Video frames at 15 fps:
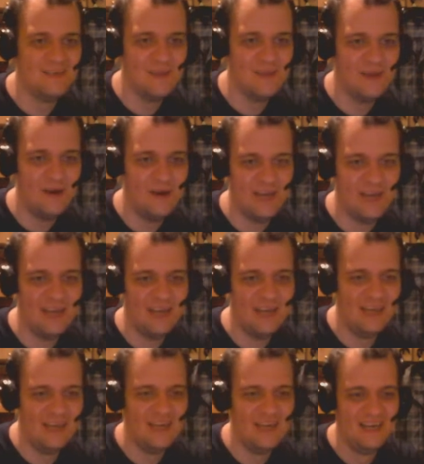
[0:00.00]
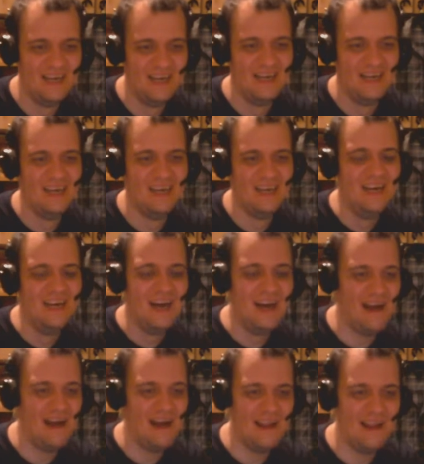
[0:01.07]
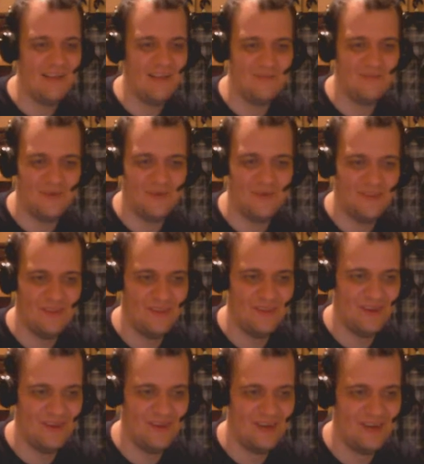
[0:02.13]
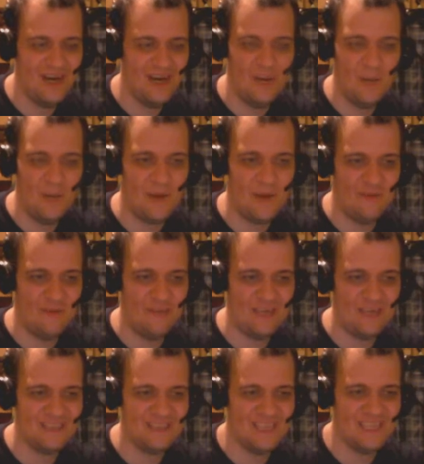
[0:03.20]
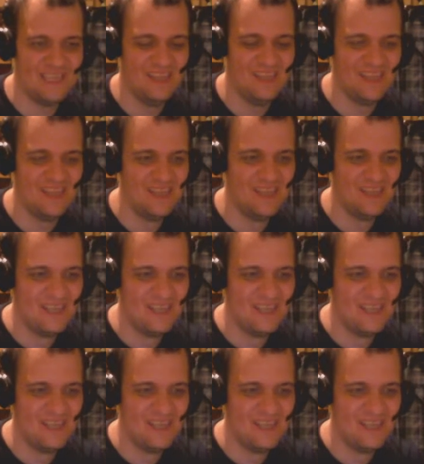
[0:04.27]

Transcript: okay. I love the up reference and the